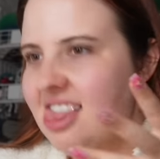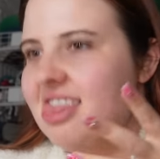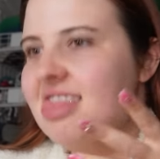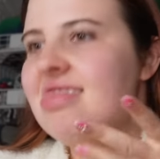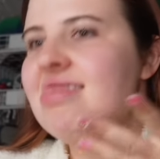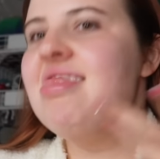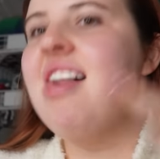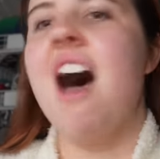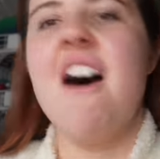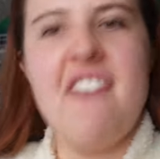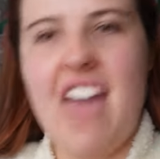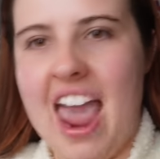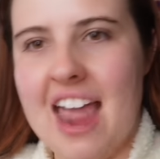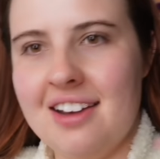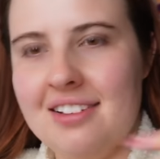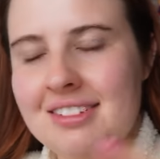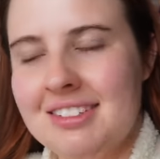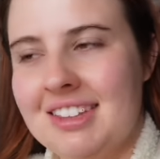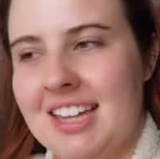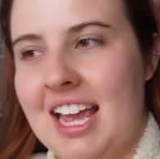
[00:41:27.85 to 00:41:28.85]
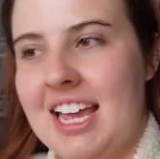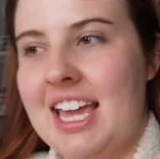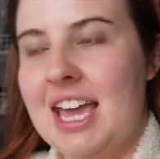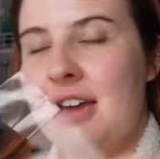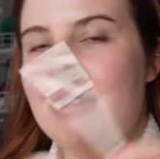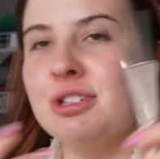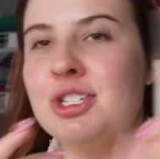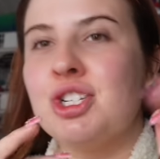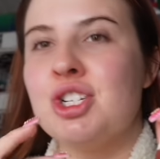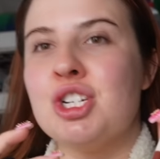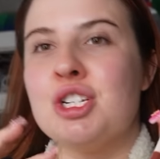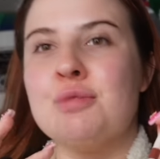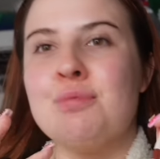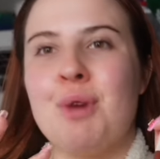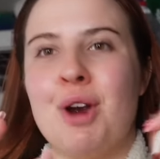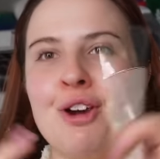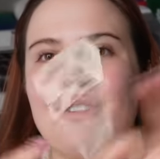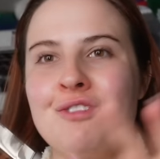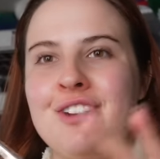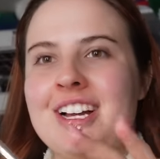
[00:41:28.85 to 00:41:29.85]
Love it. Like, it was just
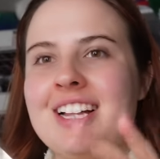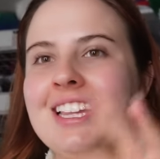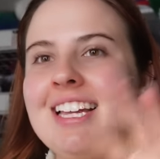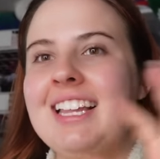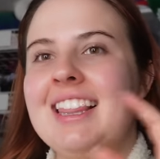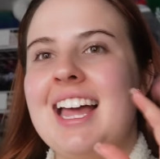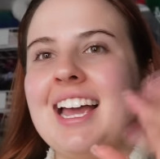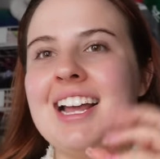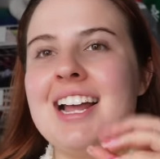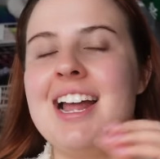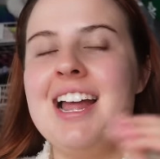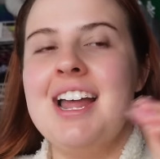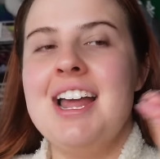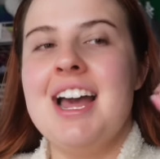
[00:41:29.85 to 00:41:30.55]
perfectly, like,